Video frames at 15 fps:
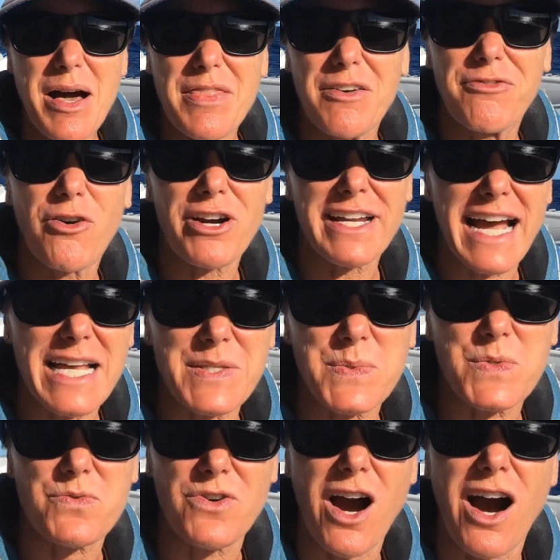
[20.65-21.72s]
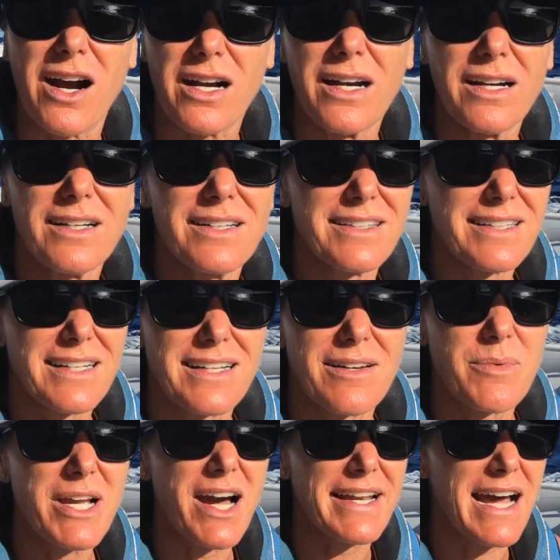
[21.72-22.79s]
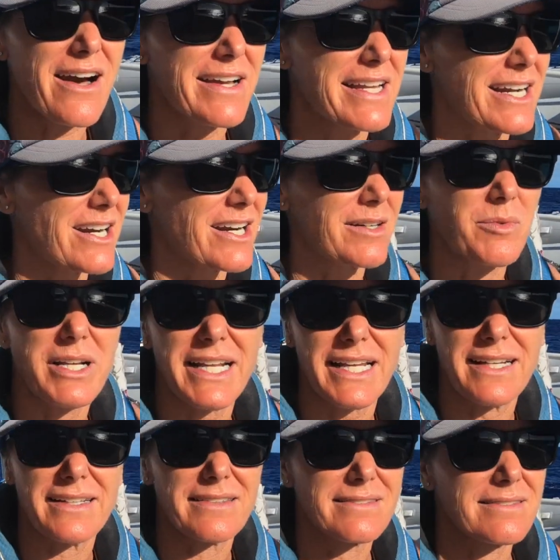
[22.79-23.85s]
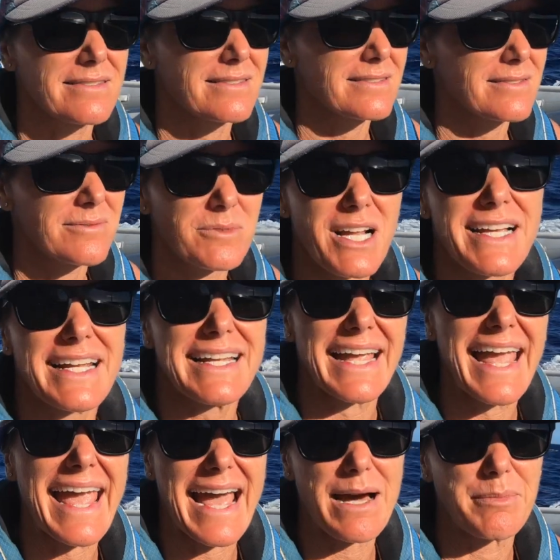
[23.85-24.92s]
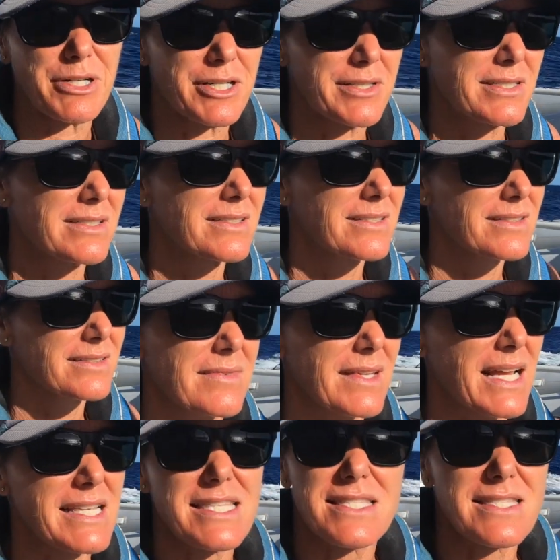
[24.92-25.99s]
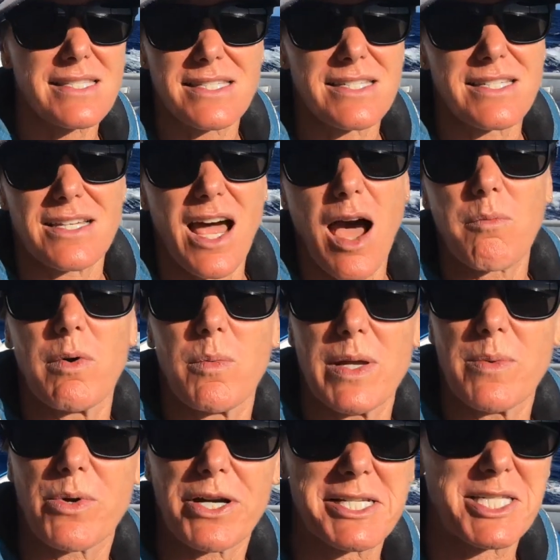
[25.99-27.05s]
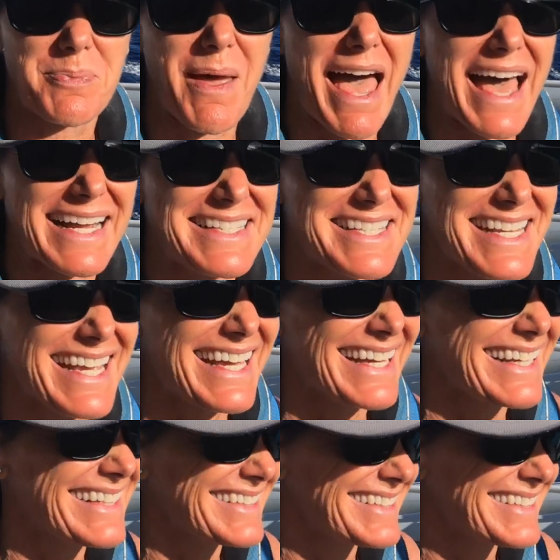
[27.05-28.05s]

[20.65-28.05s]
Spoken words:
The forecast was wrong. We got out here and we're not getting hammered. It's not what we were expecting.